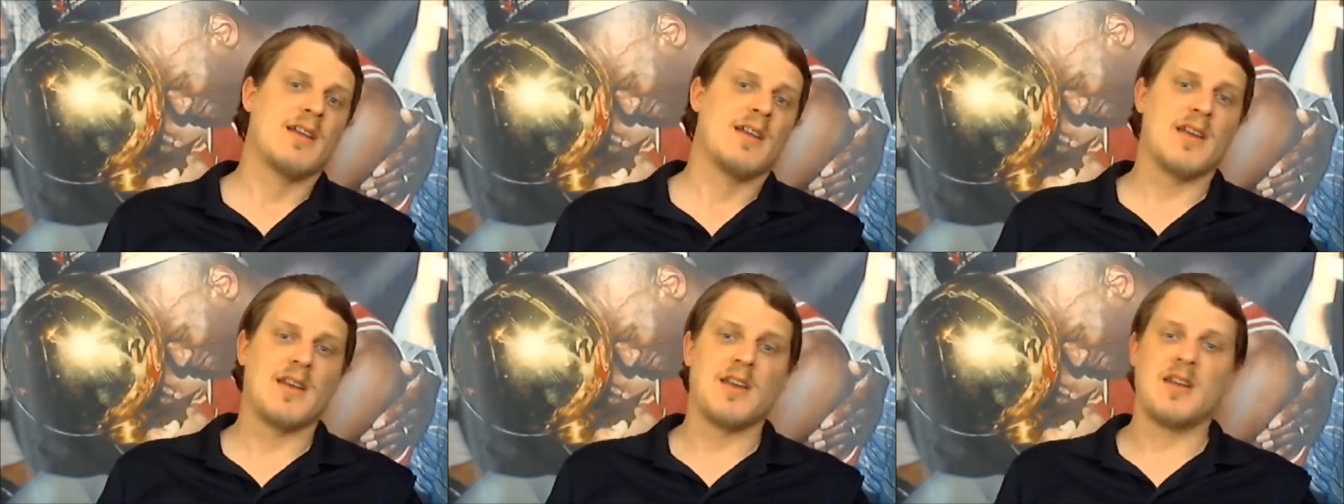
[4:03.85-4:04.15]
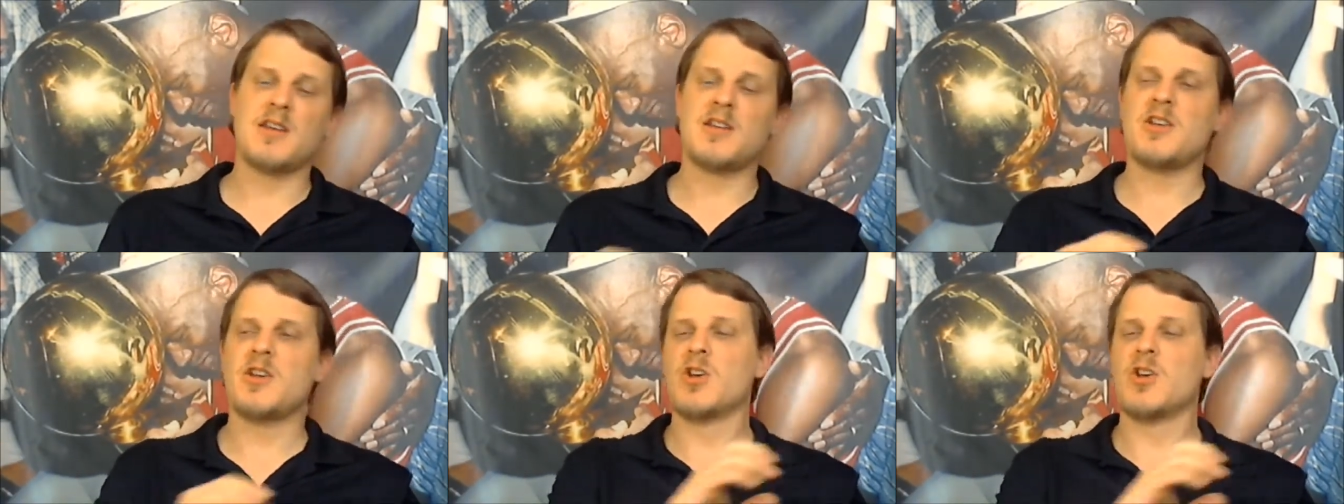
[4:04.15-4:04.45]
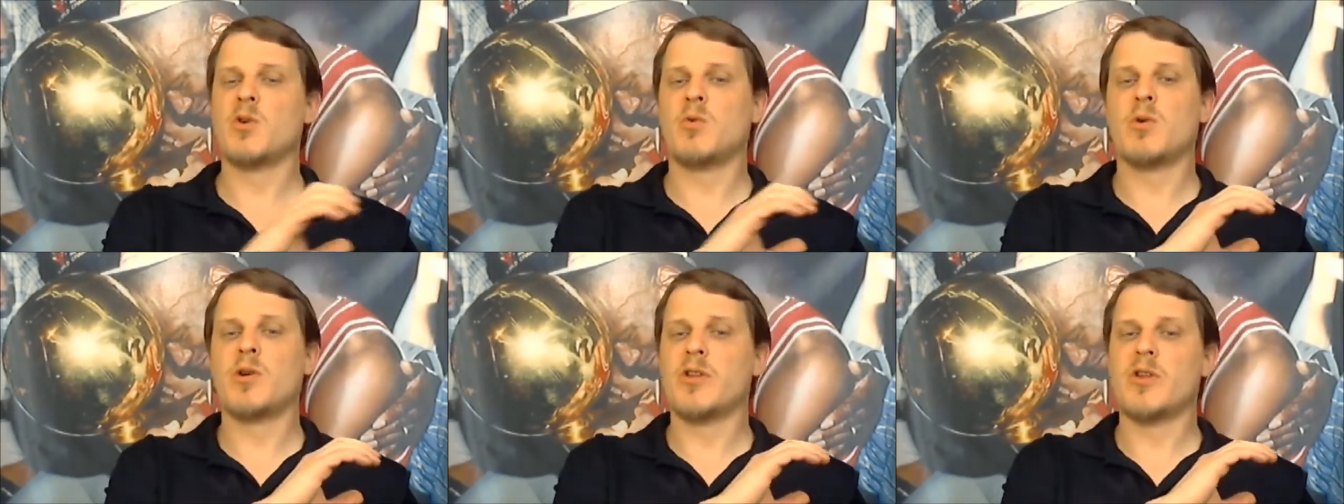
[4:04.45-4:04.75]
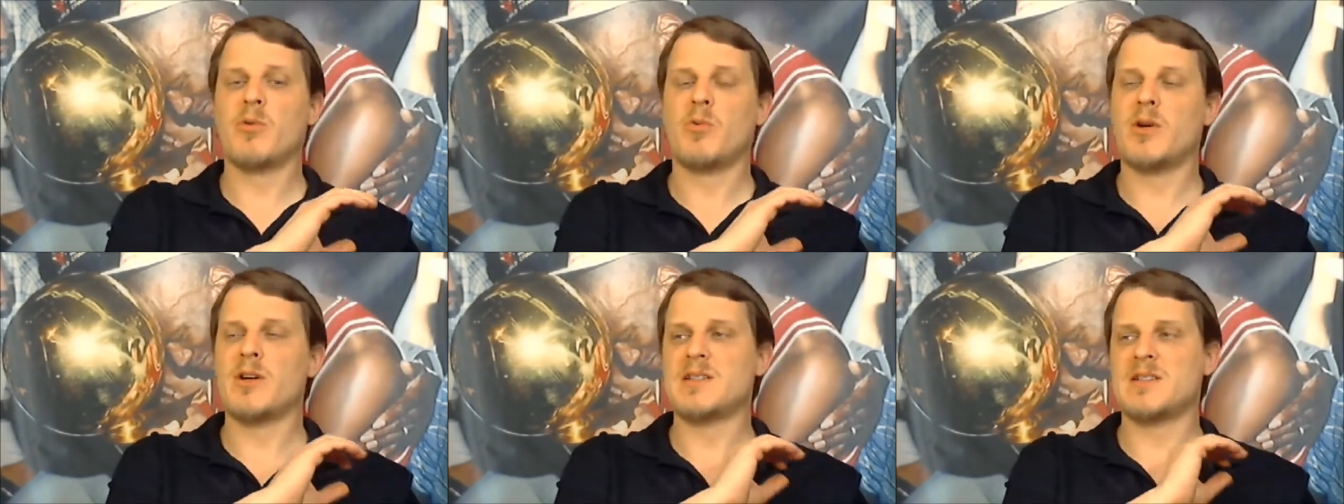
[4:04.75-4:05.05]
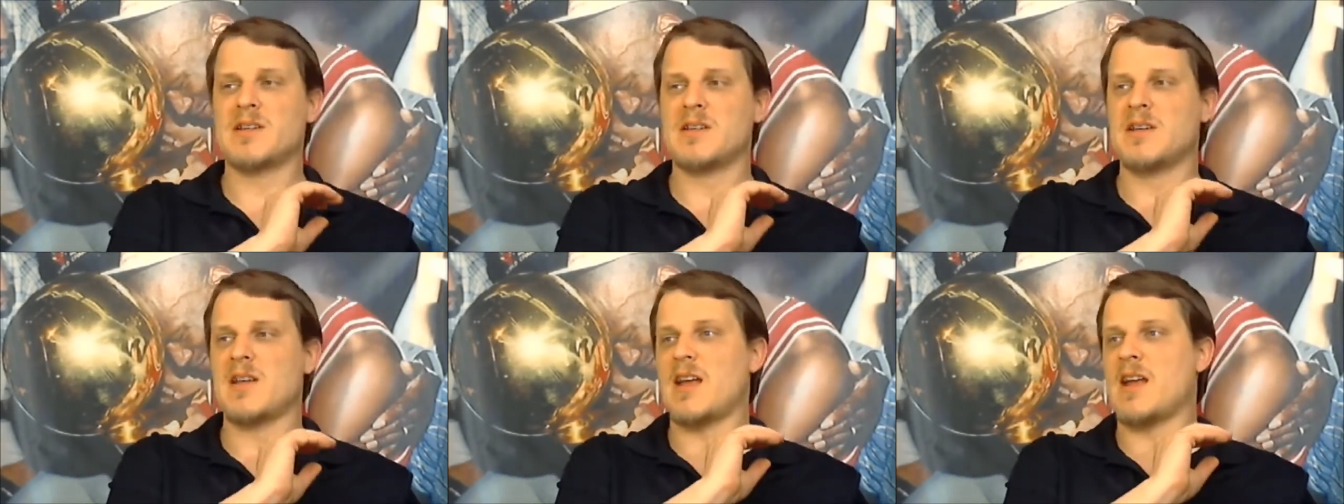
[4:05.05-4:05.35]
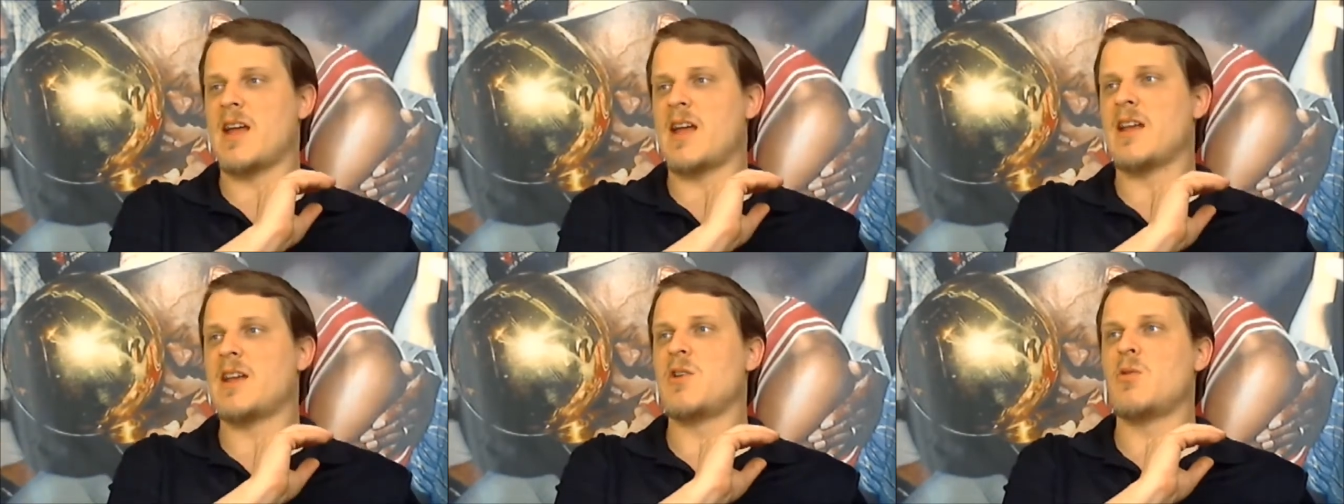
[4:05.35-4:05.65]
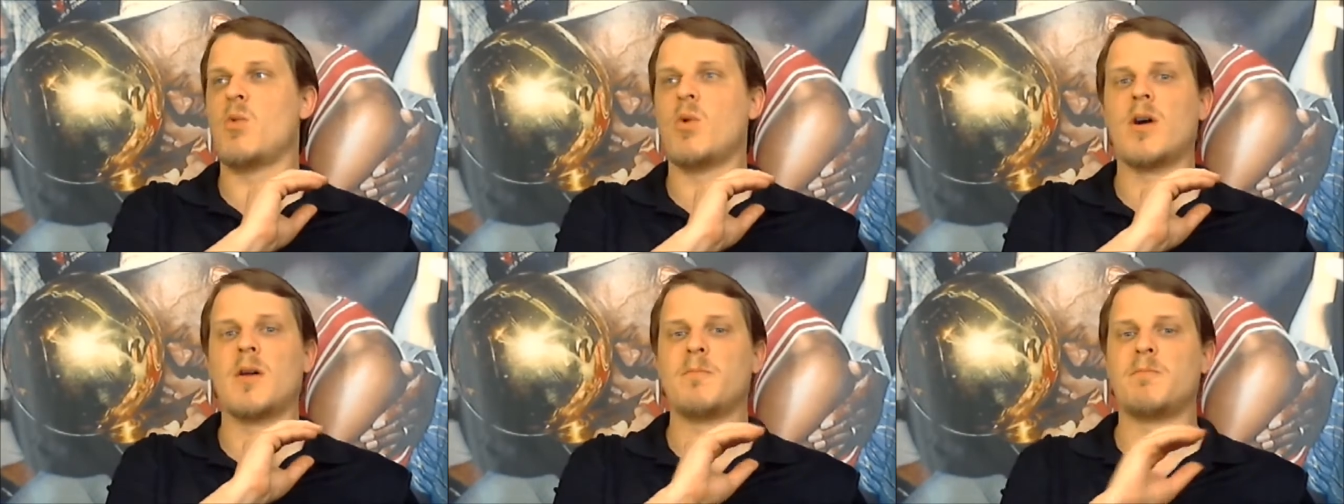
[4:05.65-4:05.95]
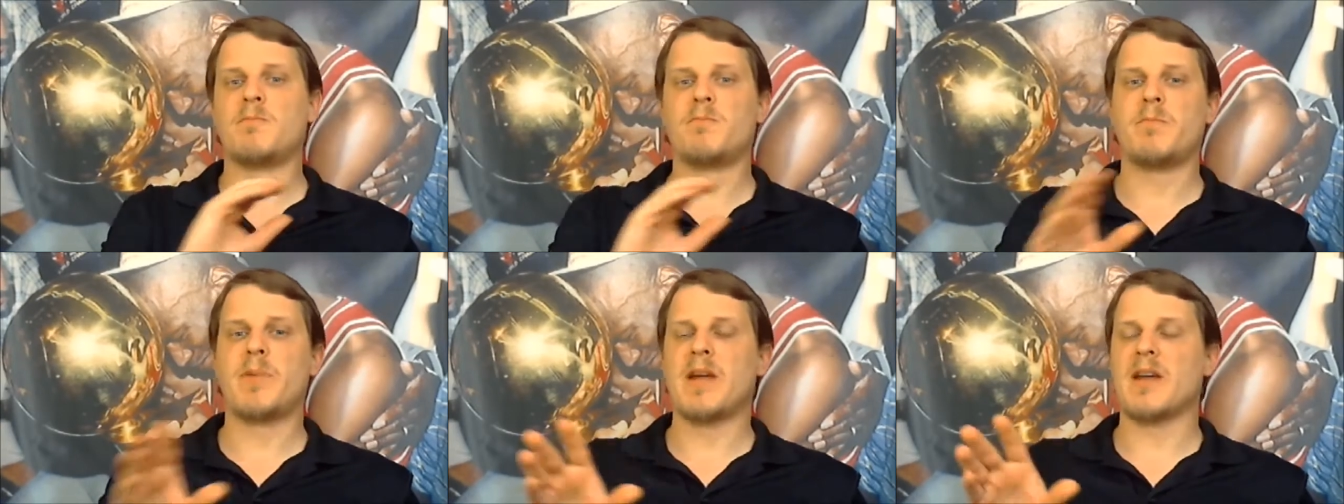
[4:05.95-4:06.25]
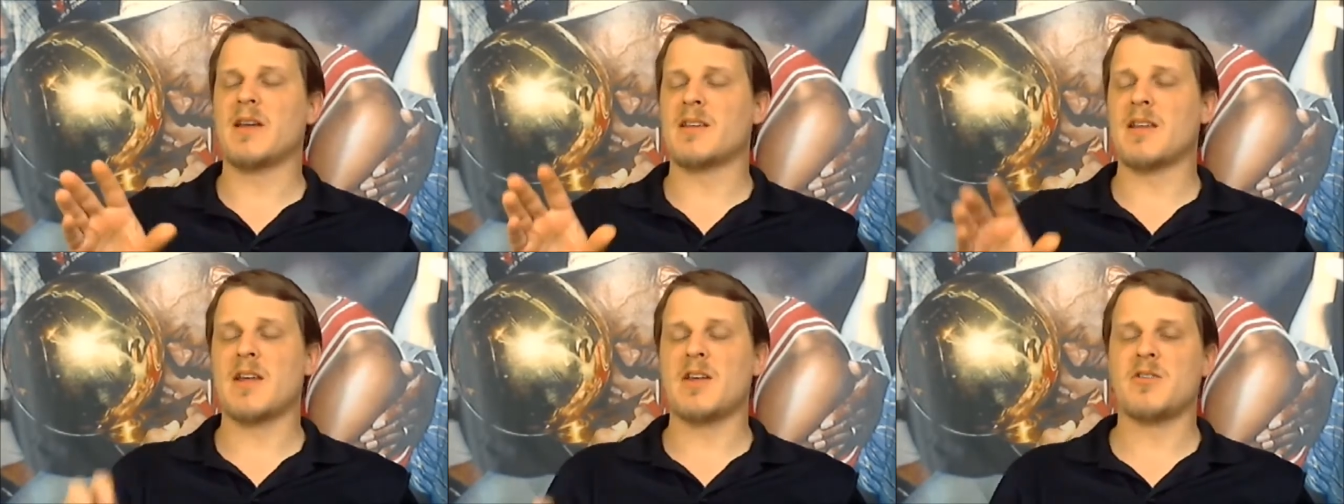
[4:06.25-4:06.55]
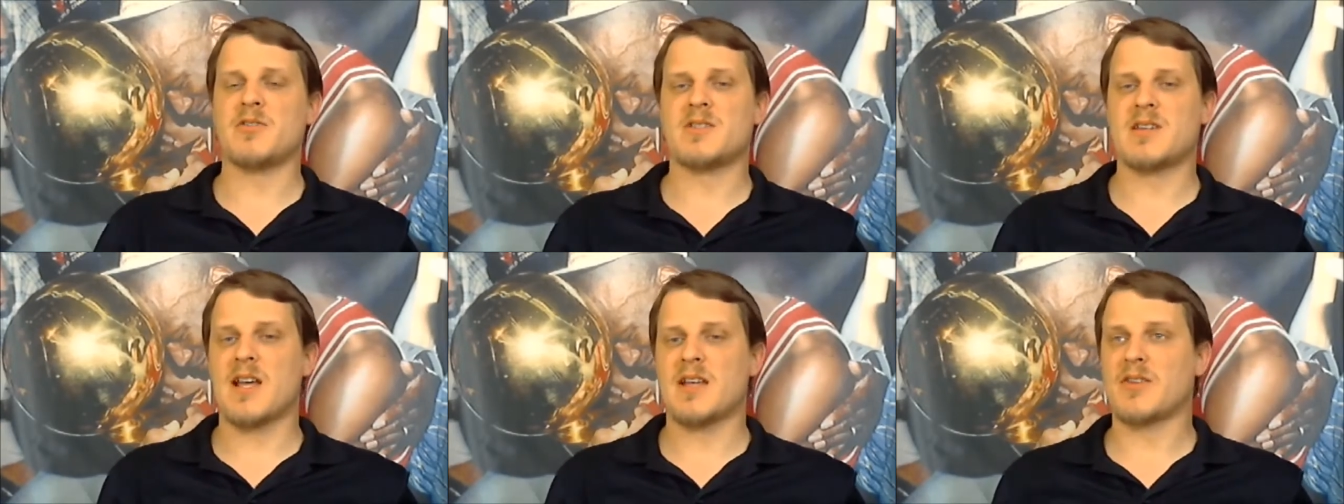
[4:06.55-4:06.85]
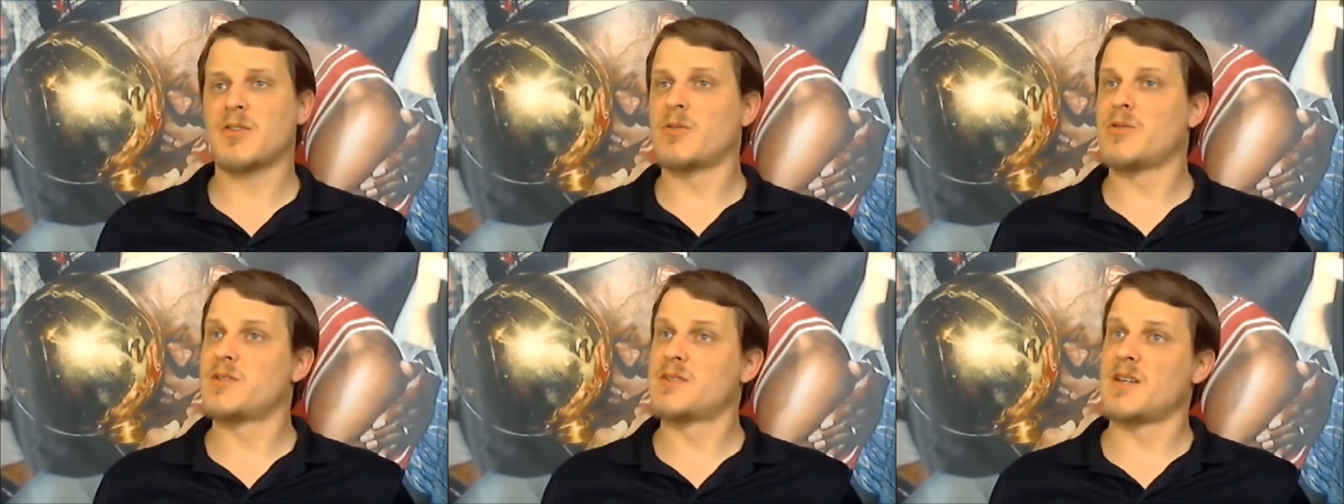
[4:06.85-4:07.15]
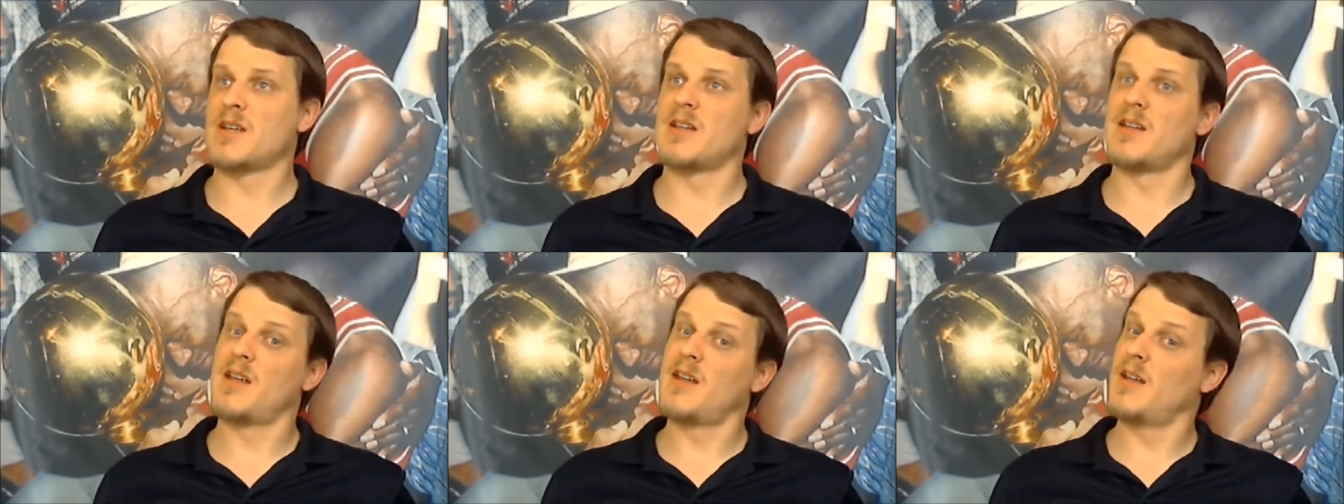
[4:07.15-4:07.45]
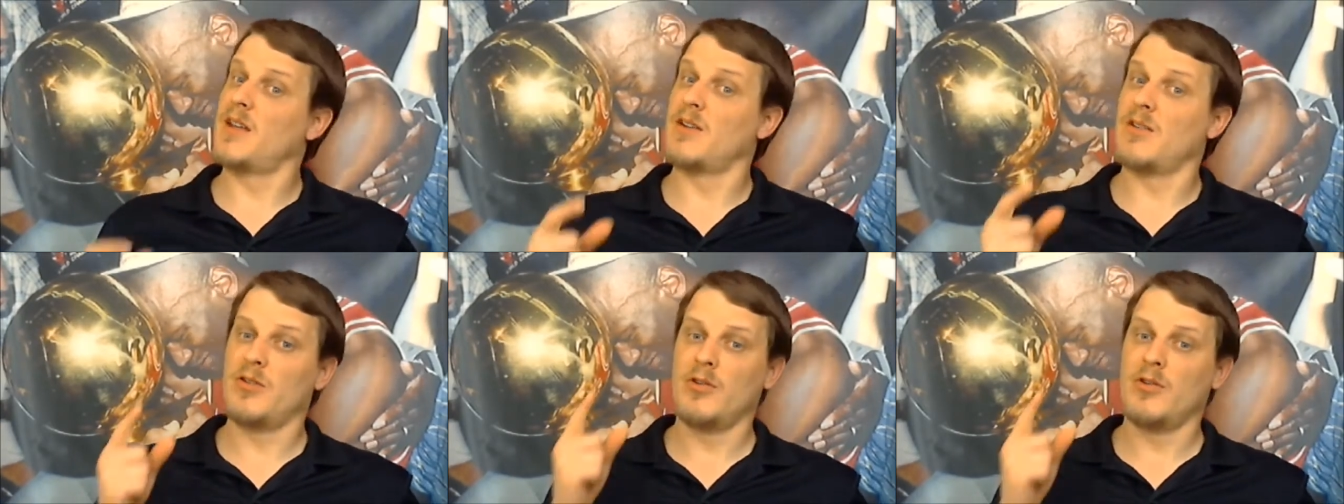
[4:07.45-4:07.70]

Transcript: in a year where there wasn't any one pick that you sat there and said, yeah,